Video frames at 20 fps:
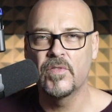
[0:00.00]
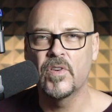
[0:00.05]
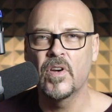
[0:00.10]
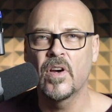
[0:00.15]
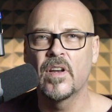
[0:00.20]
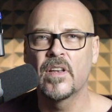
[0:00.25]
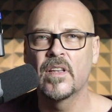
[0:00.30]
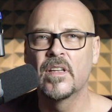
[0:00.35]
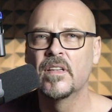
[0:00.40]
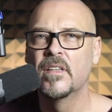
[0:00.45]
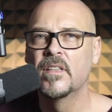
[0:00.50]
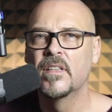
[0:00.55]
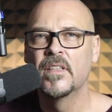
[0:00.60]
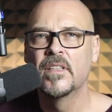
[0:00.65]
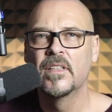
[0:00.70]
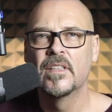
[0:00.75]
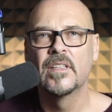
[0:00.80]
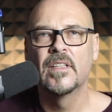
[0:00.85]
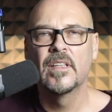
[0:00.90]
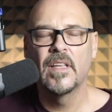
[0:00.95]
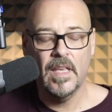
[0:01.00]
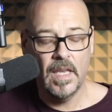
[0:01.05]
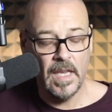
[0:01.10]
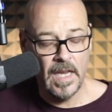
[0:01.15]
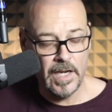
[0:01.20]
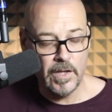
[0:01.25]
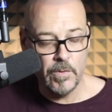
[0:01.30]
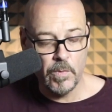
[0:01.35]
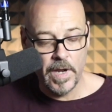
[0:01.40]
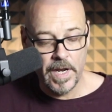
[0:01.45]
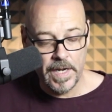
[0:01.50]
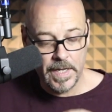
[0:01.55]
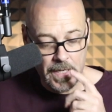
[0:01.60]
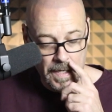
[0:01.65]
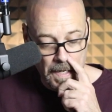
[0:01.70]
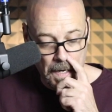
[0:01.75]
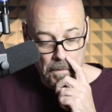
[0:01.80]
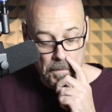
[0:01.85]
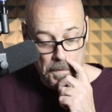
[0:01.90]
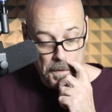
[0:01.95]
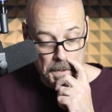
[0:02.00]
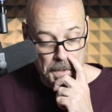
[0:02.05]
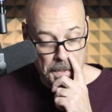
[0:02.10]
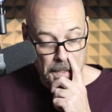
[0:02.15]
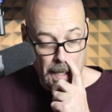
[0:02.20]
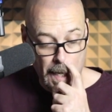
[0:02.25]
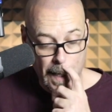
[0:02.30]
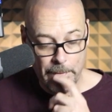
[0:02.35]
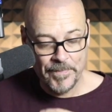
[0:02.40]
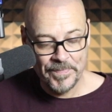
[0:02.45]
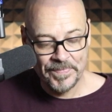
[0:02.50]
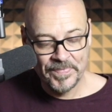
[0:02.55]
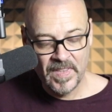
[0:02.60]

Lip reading: got anywhere to go within that.